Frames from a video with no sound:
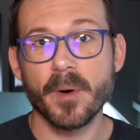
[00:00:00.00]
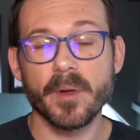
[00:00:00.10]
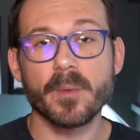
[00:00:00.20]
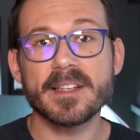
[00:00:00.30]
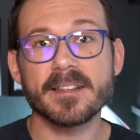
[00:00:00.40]

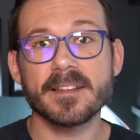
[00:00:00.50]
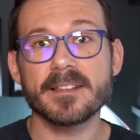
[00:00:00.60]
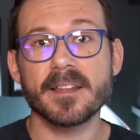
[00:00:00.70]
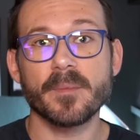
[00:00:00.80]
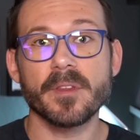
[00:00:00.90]
but we
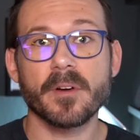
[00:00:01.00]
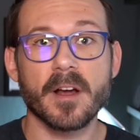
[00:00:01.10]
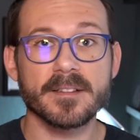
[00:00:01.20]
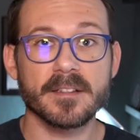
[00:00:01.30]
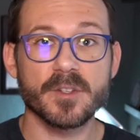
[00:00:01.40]
recently stumbled
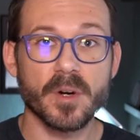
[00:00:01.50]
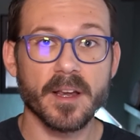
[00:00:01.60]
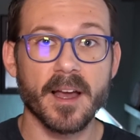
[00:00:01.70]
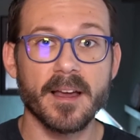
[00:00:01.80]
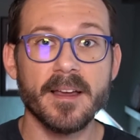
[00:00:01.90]
across a
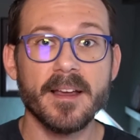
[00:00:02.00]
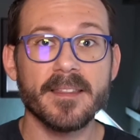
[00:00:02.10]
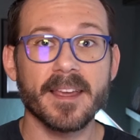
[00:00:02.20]
shortcut